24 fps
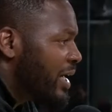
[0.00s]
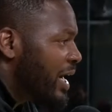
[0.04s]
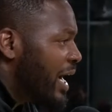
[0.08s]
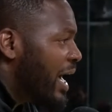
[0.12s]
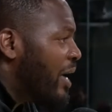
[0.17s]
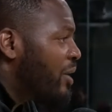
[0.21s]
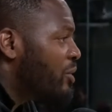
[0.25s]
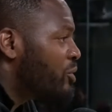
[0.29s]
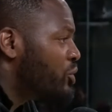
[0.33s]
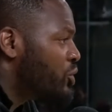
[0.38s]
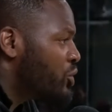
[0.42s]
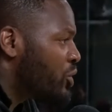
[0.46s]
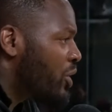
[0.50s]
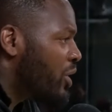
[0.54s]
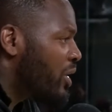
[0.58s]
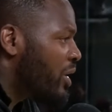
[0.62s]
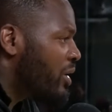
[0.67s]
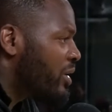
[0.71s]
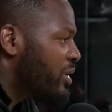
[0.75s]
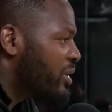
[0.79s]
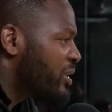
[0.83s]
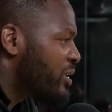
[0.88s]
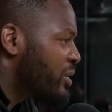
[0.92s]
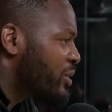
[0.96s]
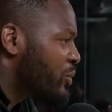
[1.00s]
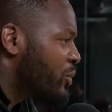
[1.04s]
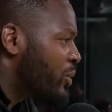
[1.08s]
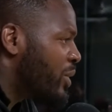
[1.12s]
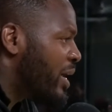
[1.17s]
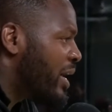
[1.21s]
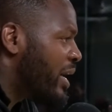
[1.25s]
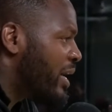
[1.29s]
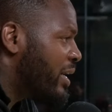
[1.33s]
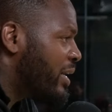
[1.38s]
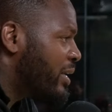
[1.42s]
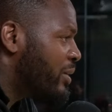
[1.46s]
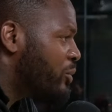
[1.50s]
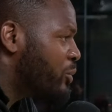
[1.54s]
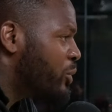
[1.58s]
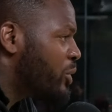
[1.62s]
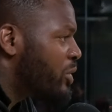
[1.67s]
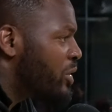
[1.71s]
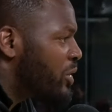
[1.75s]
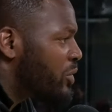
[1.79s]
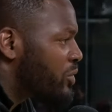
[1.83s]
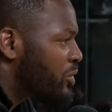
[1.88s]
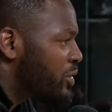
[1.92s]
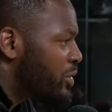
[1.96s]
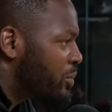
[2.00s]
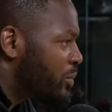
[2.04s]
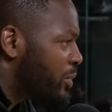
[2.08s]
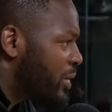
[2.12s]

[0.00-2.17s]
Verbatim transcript: I'll draw while we go through huh.